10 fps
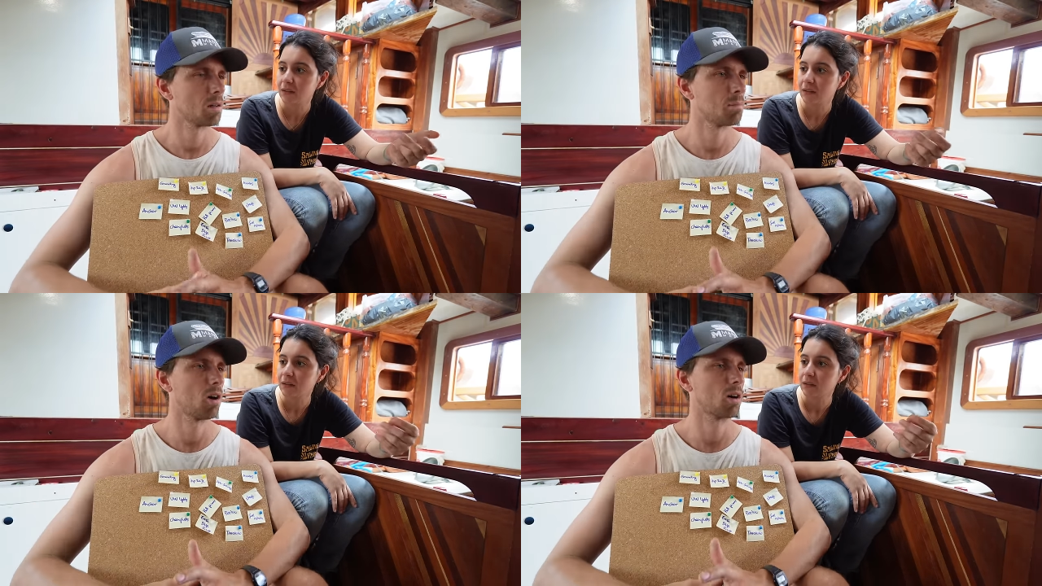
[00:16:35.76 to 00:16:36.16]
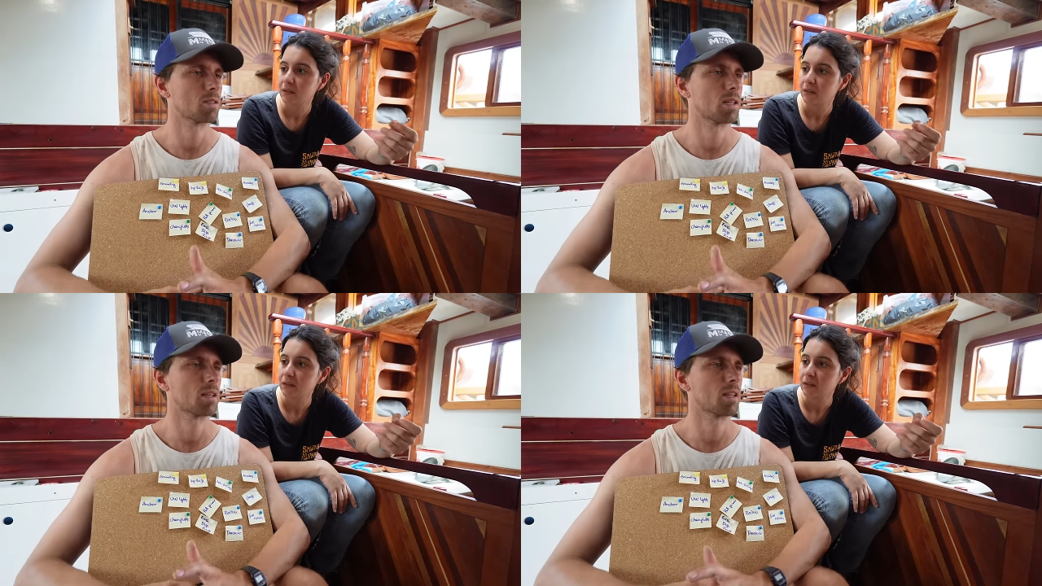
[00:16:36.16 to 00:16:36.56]
Speaker 1: the box,
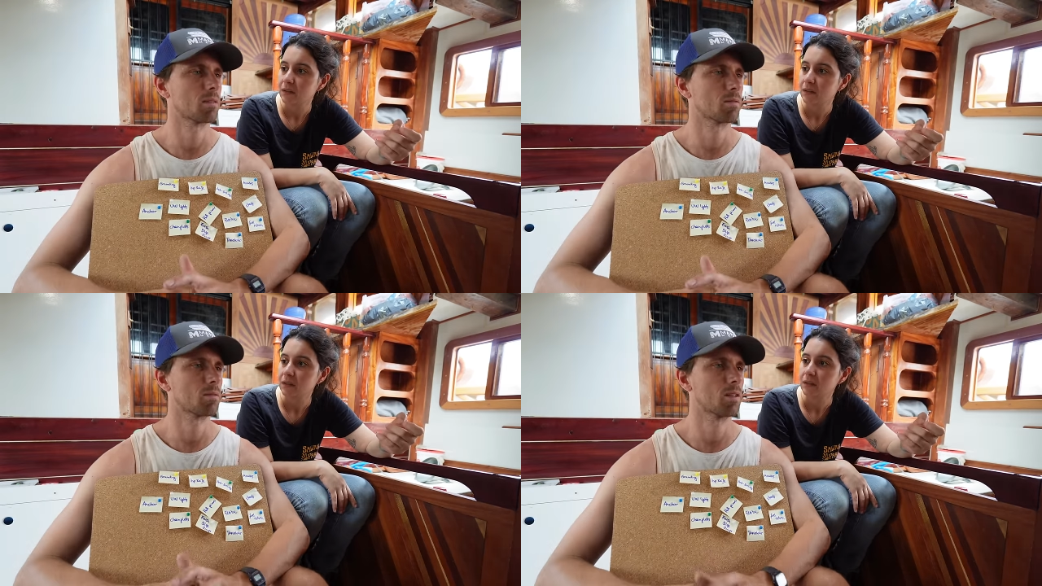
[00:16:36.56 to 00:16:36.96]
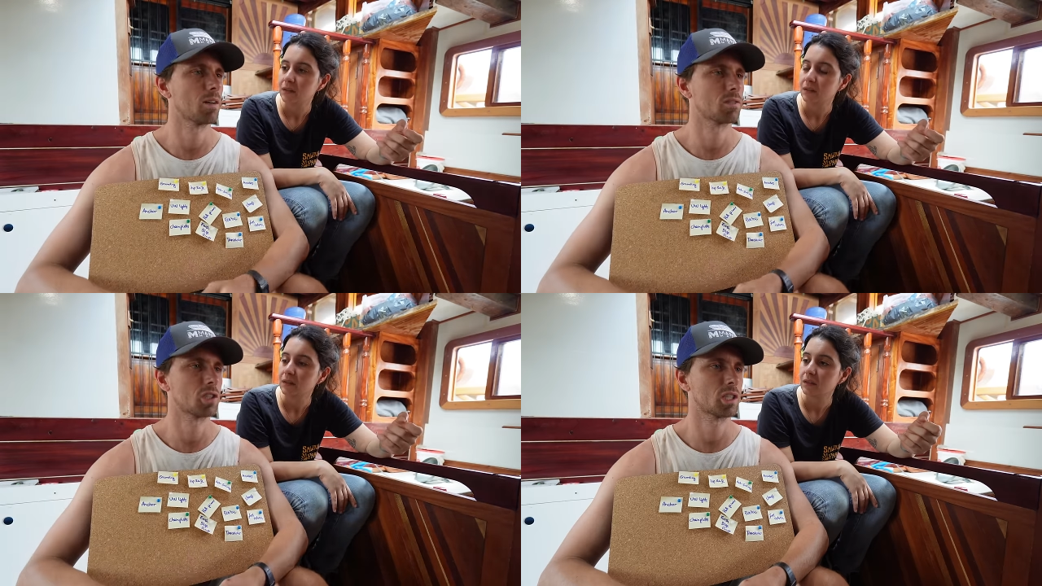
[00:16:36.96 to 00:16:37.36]
and I think we'll have
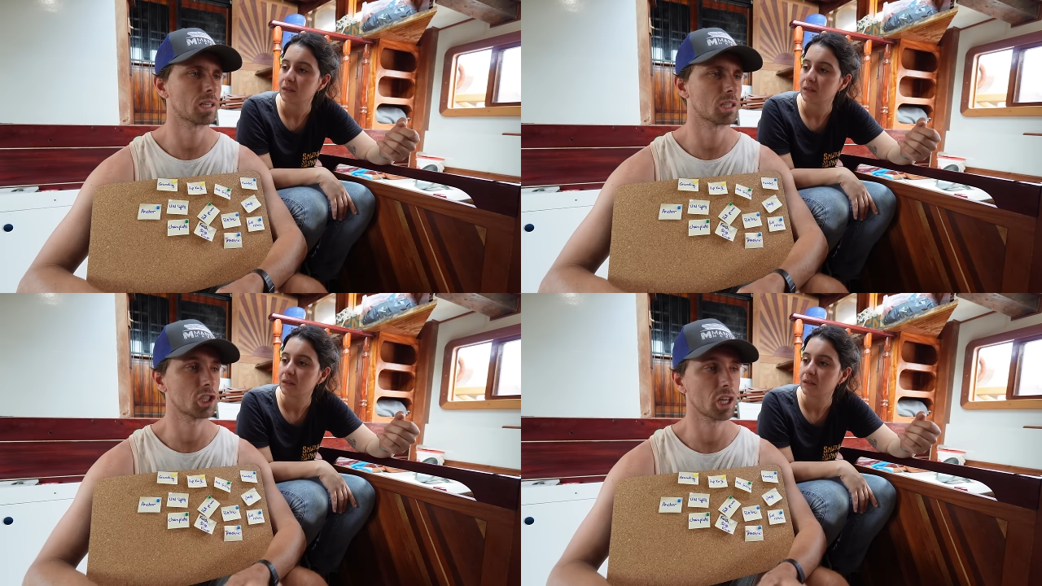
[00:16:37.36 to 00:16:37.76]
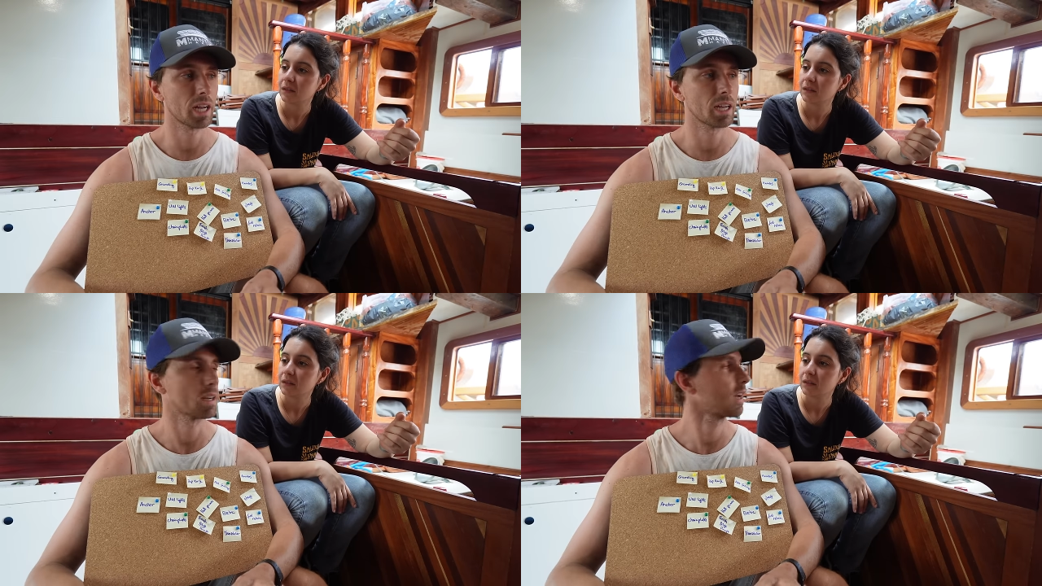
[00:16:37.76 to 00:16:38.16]
to check the
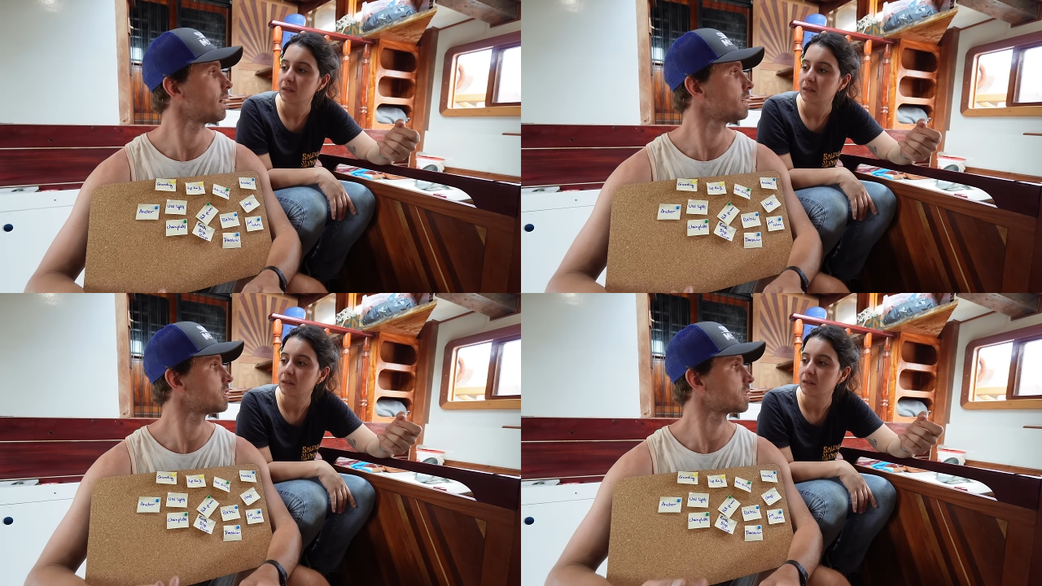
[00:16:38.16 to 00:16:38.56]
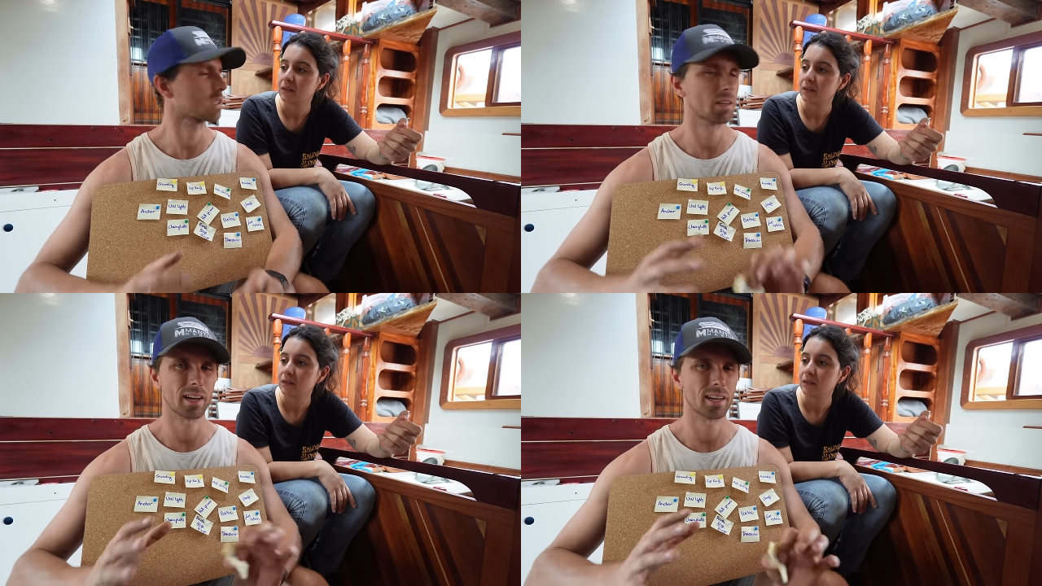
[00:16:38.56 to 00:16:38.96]
chain and just
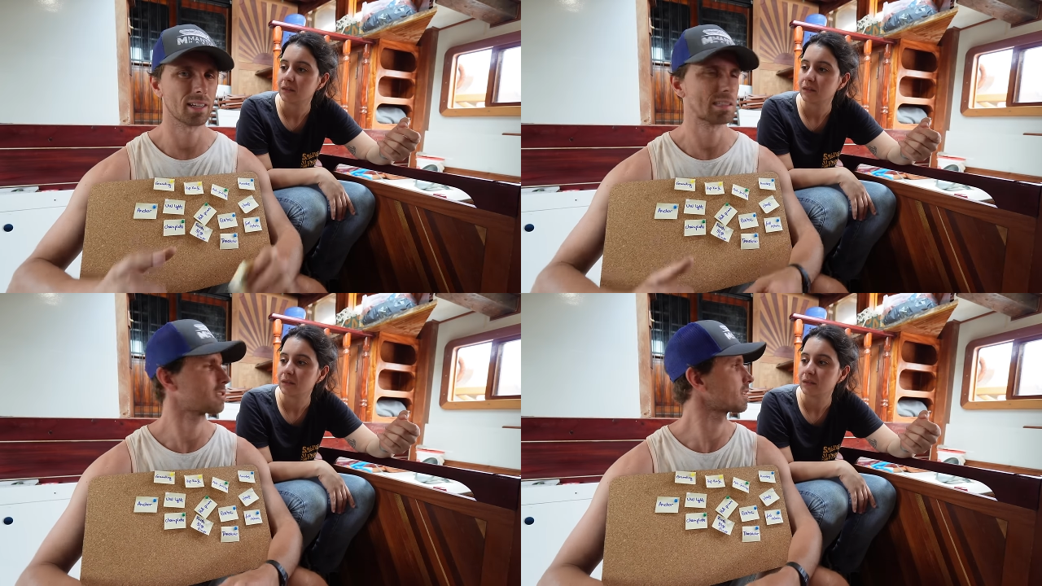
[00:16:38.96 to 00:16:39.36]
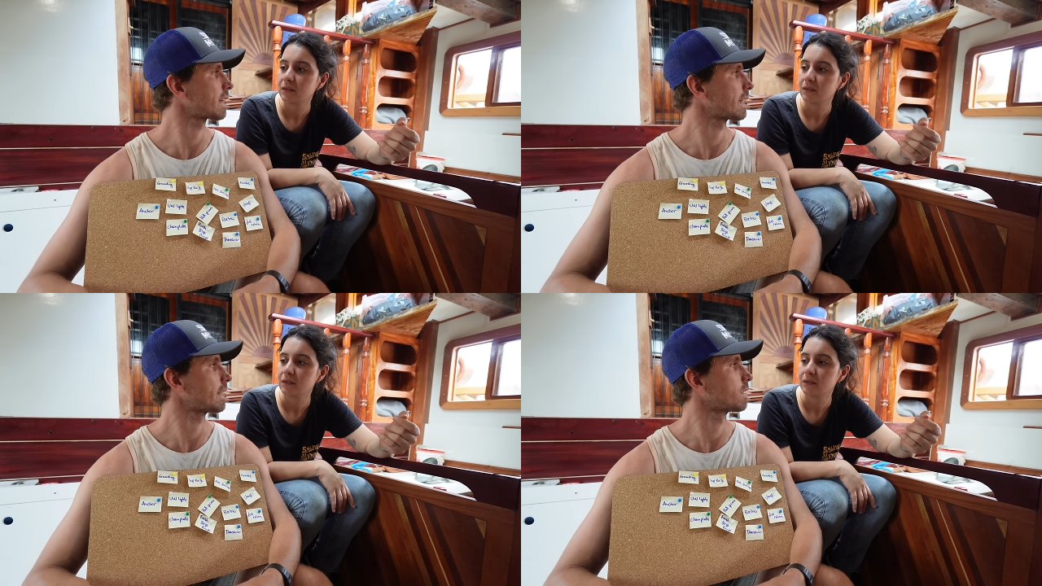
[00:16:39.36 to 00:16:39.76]
give it a nice little
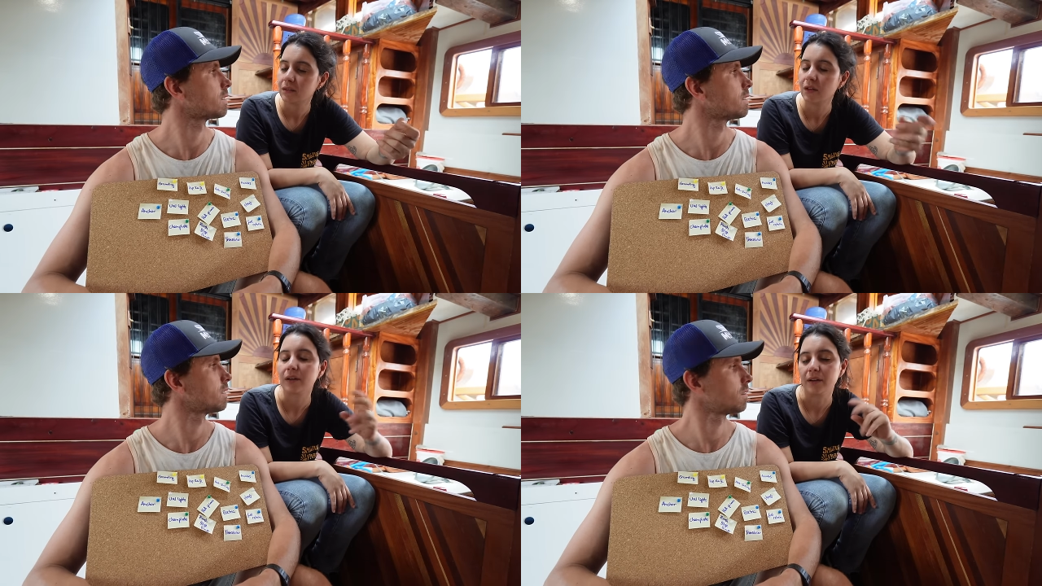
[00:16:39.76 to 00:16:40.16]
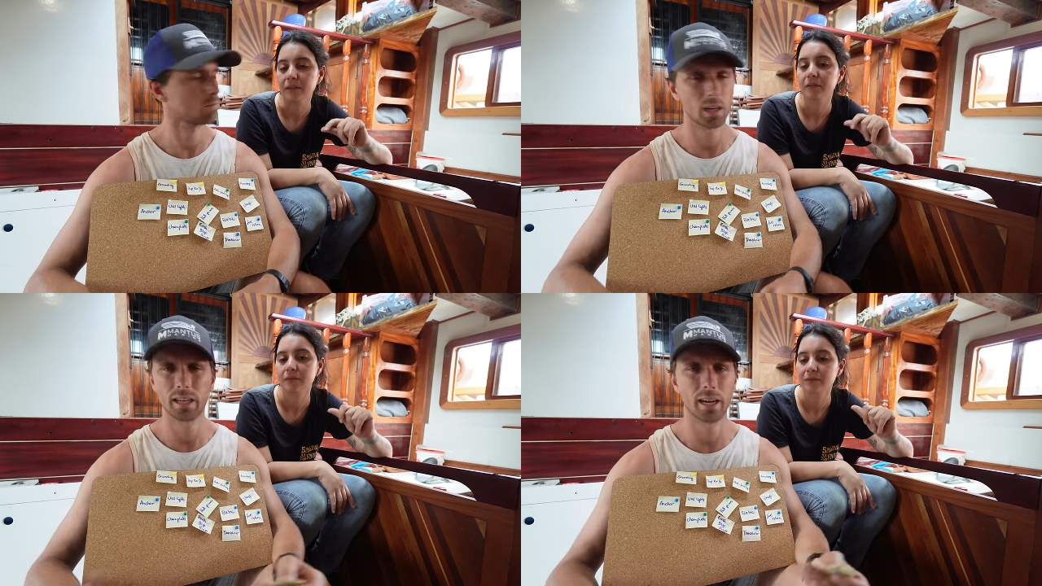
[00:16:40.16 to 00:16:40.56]
clean. Okay.
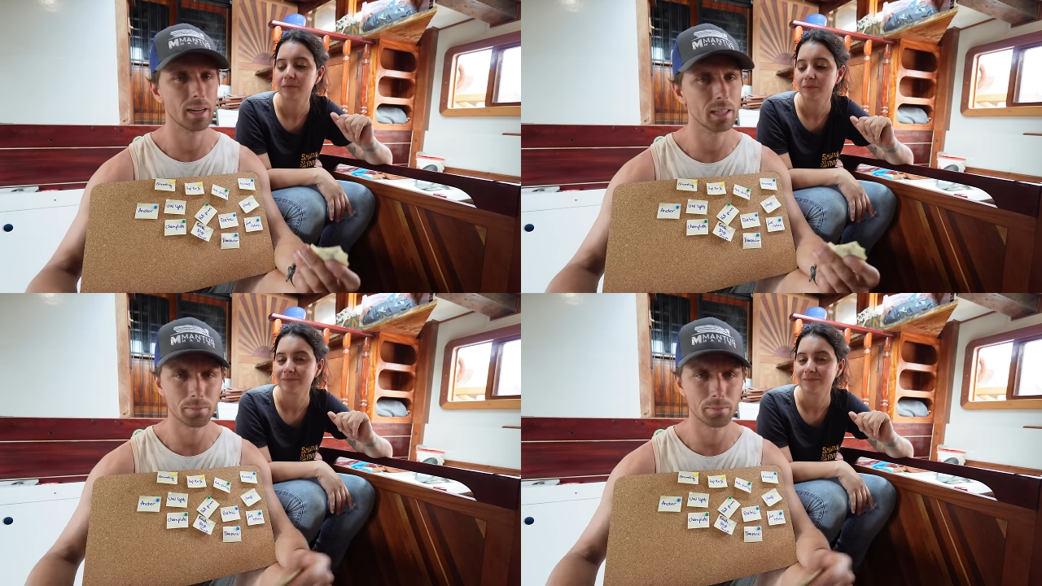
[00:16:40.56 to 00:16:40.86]
But yeah, it's